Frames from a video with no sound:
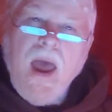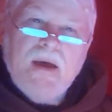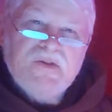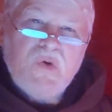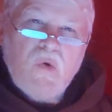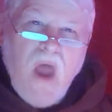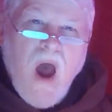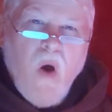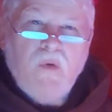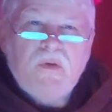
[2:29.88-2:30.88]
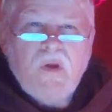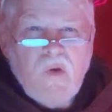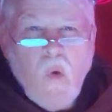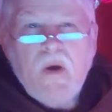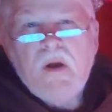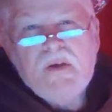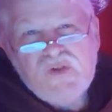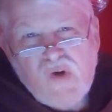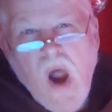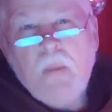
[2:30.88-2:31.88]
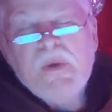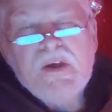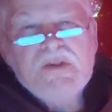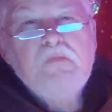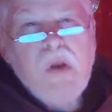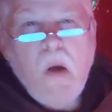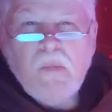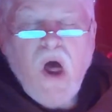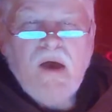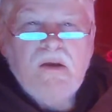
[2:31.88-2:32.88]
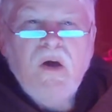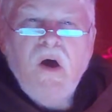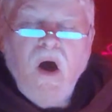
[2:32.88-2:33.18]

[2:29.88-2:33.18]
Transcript: And so now the Lord has dropped his plumb line